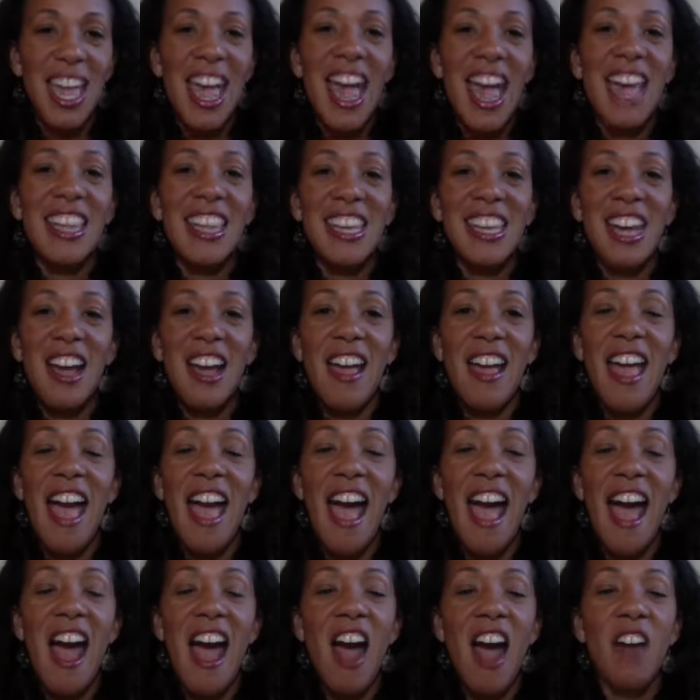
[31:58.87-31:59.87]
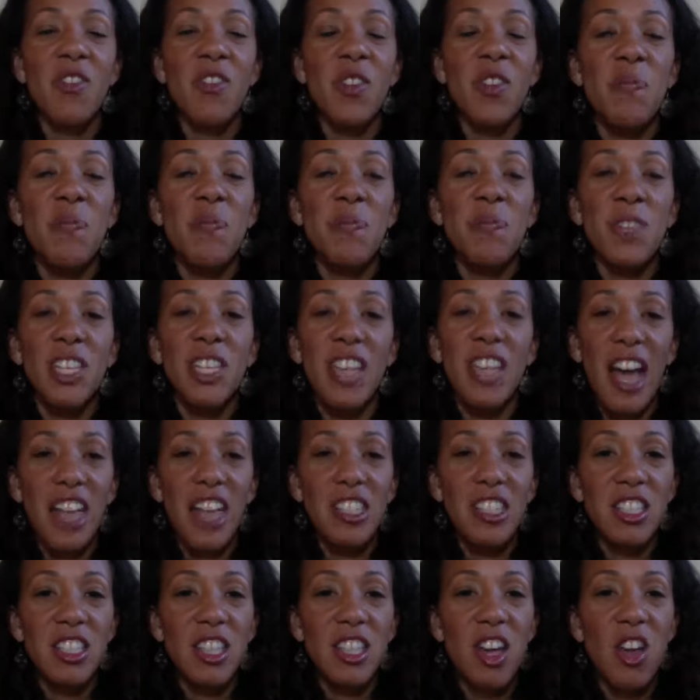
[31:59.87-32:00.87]
And then I have
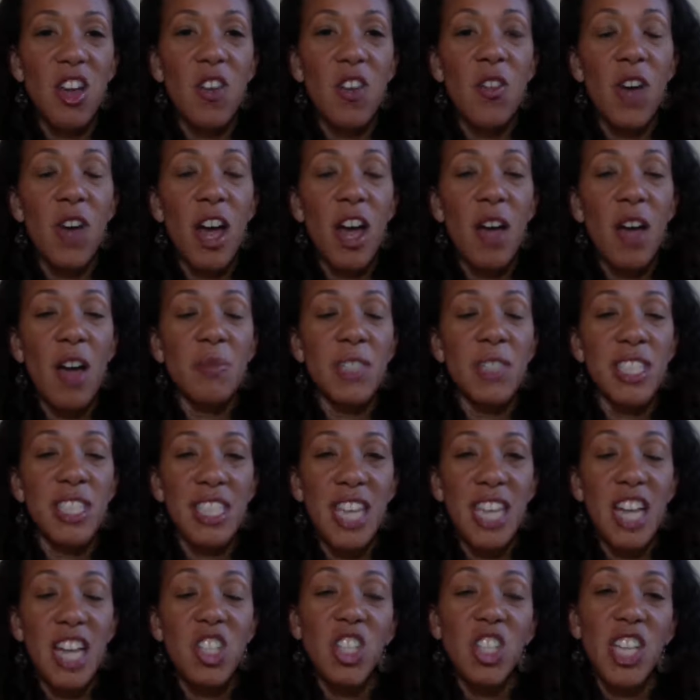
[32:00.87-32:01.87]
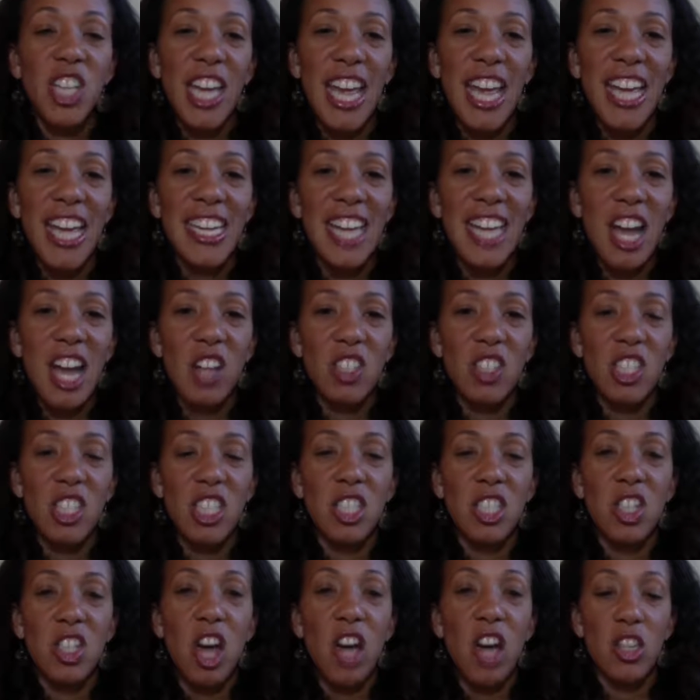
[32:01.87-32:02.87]
lots of discussion handouts
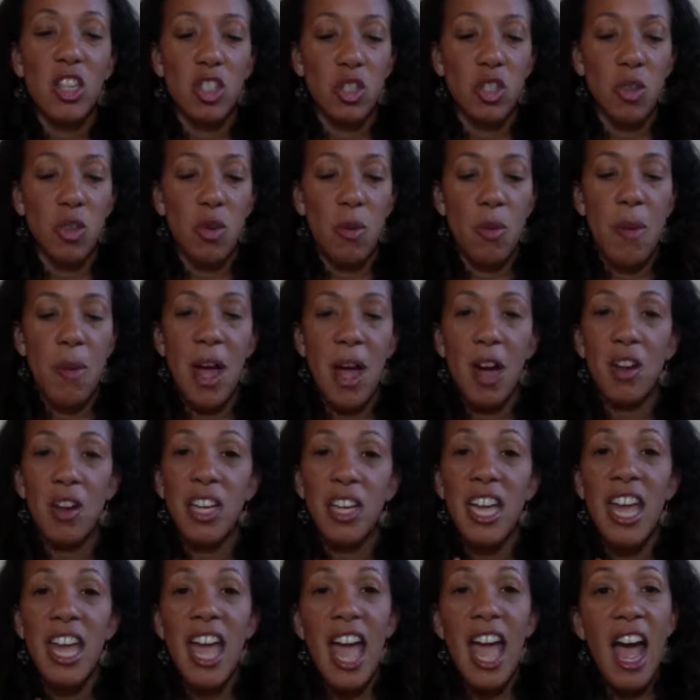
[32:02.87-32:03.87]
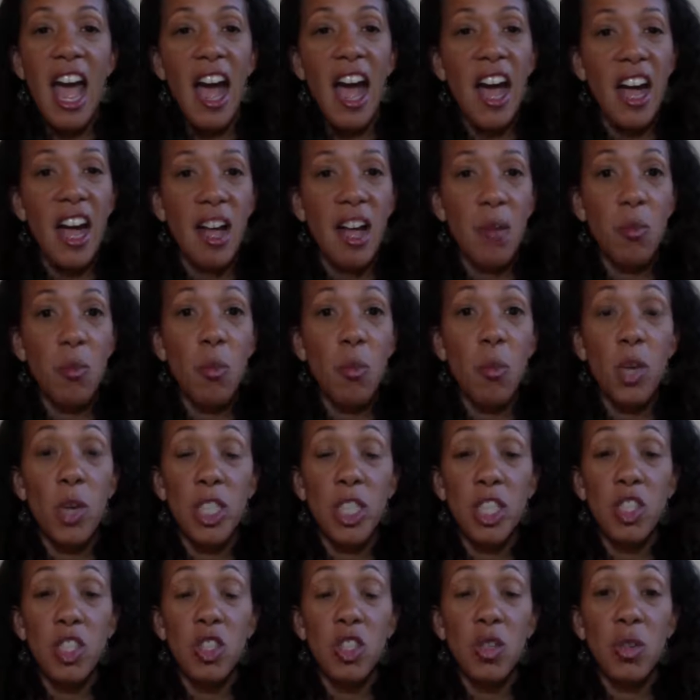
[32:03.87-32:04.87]
to talk to you about what
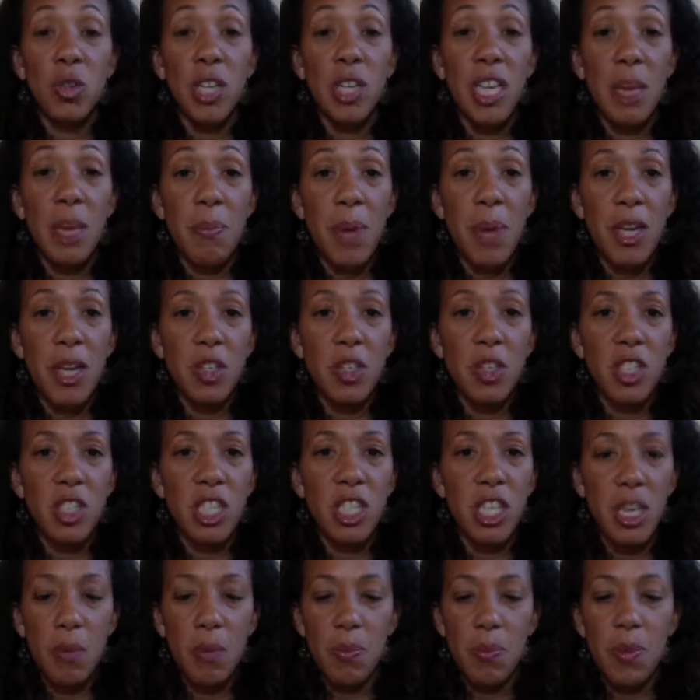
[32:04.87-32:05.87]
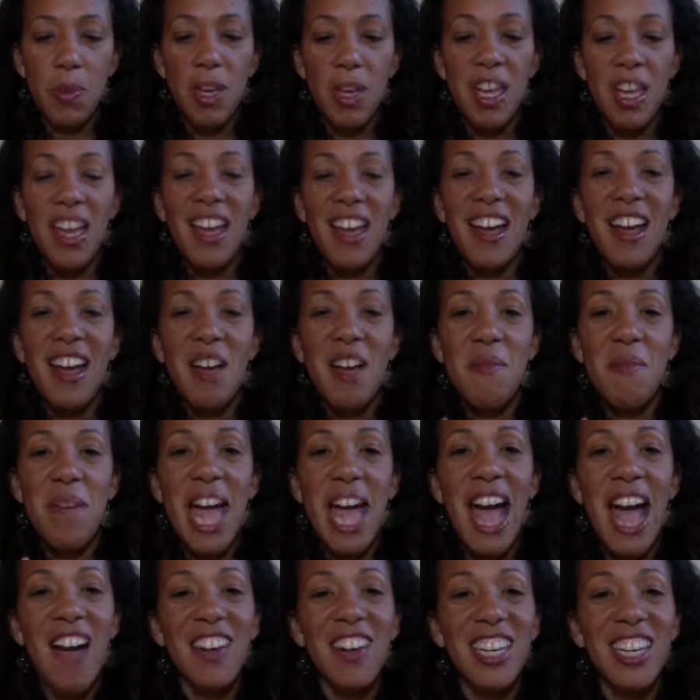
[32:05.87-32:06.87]
to do to get better sleep,
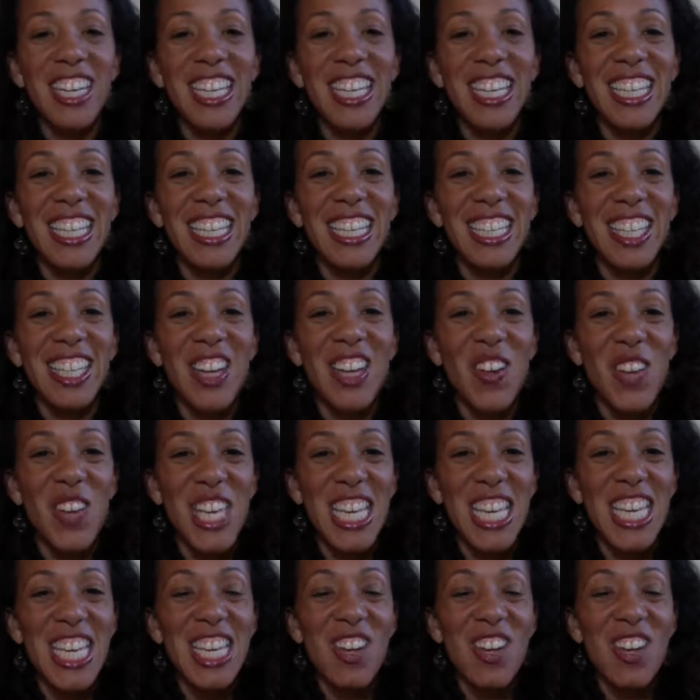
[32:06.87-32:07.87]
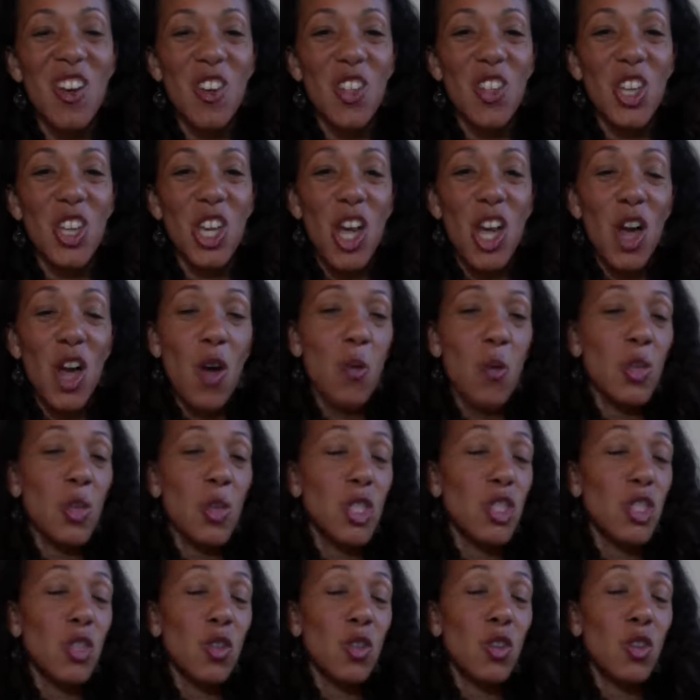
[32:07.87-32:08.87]
how to eat on the go,
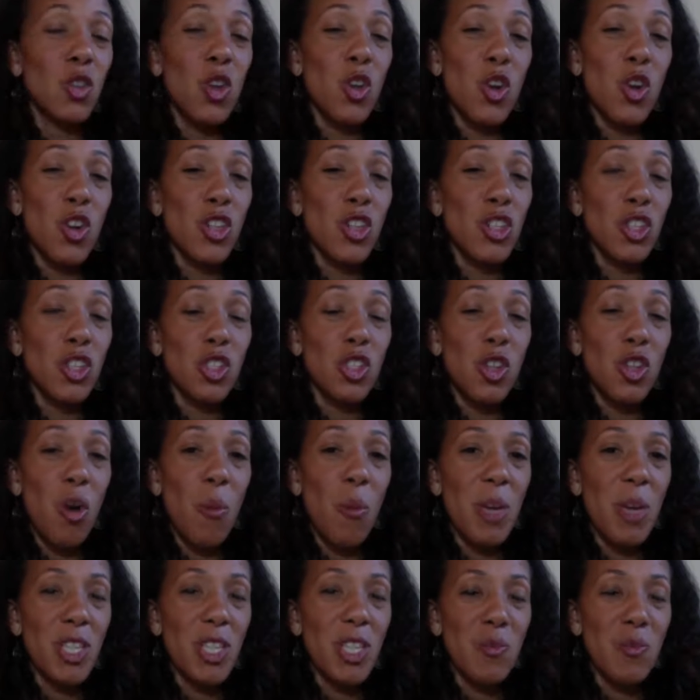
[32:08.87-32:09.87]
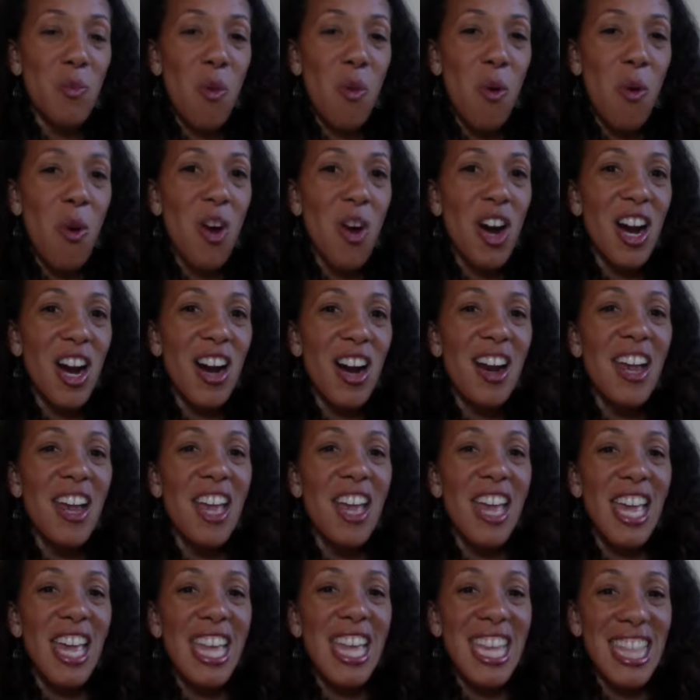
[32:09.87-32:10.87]
which you'll learn so much more
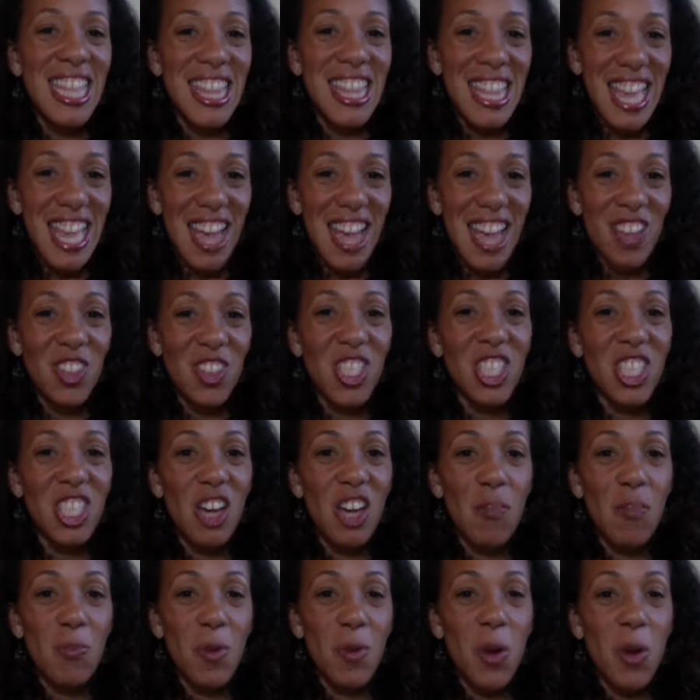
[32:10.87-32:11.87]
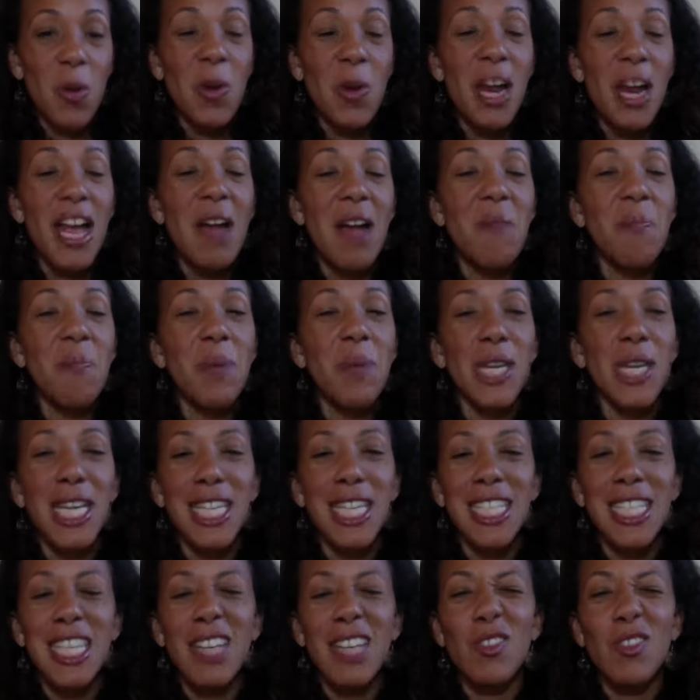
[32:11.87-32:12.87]
in the Healthy Chef program, but
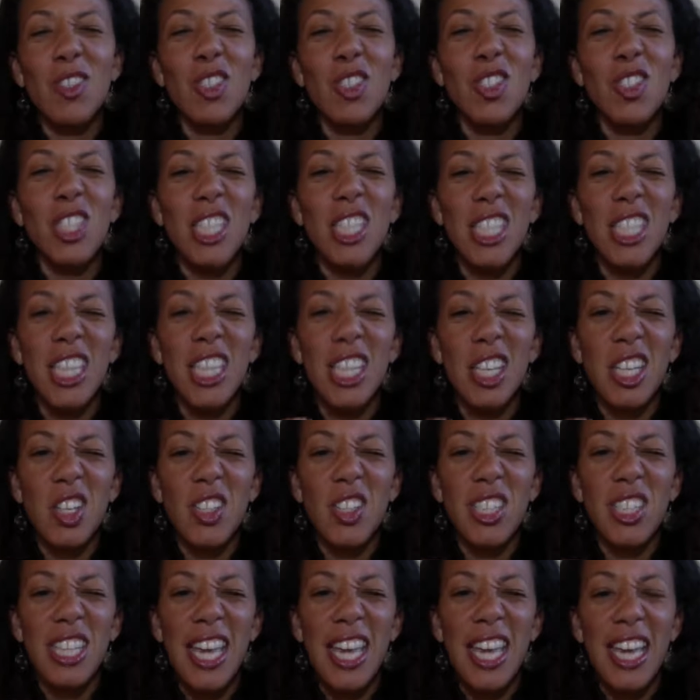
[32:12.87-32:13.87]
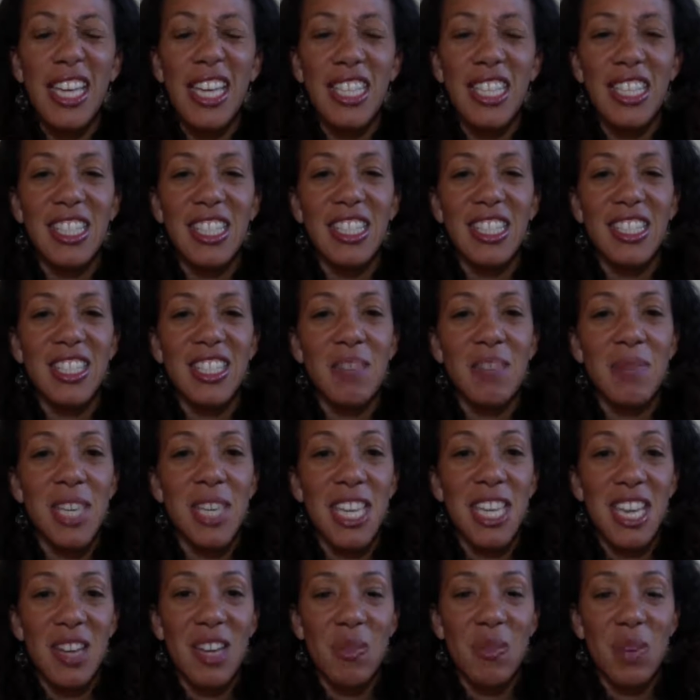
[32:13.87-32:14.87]
it gives you just a little taste to
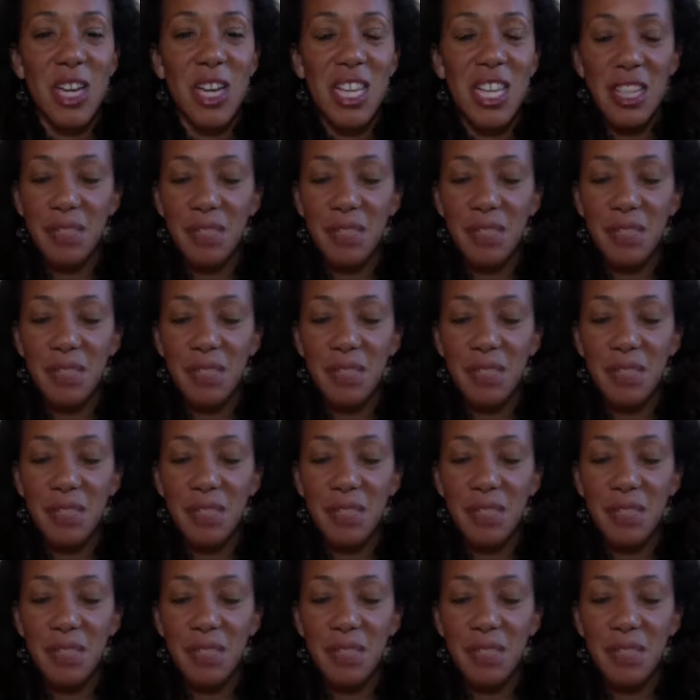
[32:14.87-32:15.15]
begin with.